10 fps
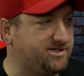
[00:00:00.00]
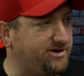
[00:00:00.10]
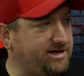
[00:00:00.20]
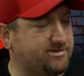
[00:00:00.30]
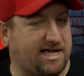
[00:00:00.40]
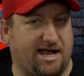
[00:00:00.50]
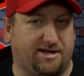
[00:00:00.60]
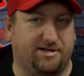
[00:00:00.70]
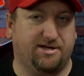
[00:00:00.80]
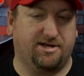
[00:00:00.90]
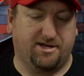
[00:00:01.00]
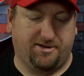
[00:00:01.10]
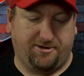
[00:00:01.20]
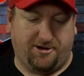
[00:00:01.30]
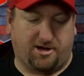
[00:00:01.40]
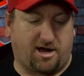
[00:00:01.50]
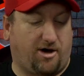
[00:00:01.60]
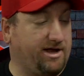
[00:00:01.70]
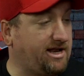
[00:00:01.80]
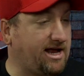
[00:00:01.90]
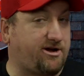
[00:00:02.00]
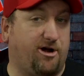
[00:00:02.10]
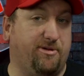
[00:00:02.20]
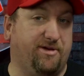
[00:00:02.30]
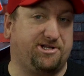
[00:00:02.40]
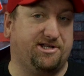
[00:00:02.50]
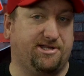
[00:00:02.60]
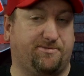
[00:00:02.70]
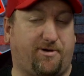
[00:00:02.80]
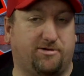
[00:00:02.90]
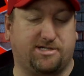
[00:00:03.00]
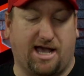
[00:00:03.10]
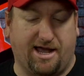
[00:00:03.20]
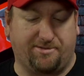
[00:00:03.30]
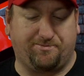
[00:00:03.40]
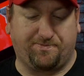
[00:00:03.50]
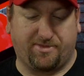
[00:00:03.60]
So he was kind of caught, and like Kirby mentioned in the postgame,